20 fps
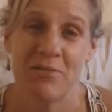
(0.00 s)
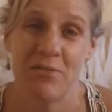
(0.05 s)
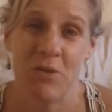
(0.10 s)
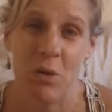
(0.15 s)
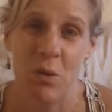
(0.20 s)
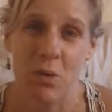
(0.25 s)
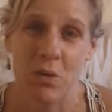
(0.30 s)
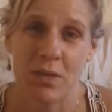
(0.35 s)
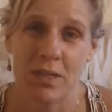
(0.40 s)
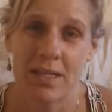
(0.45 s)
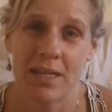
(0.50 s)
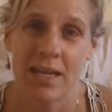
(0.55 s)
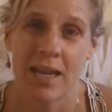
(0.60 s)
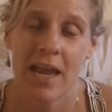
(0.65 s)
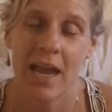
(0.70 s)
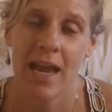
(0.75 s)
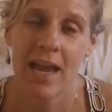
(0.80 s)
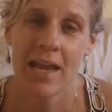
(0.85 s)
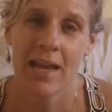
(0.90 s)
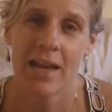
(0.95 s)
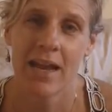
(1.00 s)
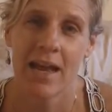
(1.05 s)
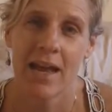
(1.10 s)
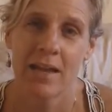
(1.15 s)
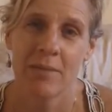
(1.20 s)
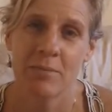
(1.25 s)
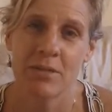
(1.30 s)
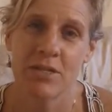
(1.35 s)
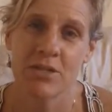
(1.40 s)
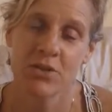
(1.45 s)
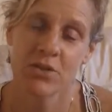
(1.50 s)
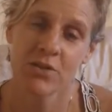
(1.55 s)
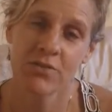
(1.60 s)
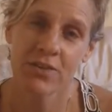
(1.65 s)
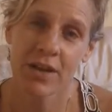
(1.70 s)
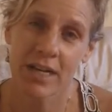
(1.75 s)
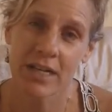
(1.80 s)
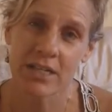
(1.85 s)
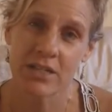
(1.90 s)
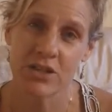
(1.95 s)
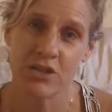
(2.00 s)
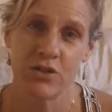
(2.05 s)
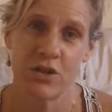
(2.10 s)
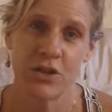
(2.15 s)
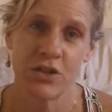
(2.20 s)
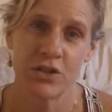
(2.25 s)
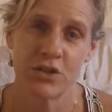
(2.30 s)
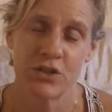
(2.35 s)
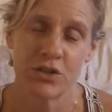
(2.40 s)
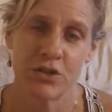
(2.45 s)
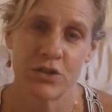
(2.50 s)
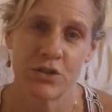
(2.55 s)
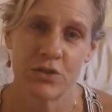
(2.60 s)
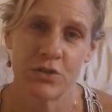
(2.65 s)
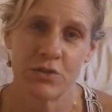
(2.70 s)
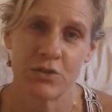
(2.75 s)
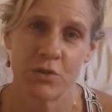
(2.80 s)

Volk and I'm a certified instructor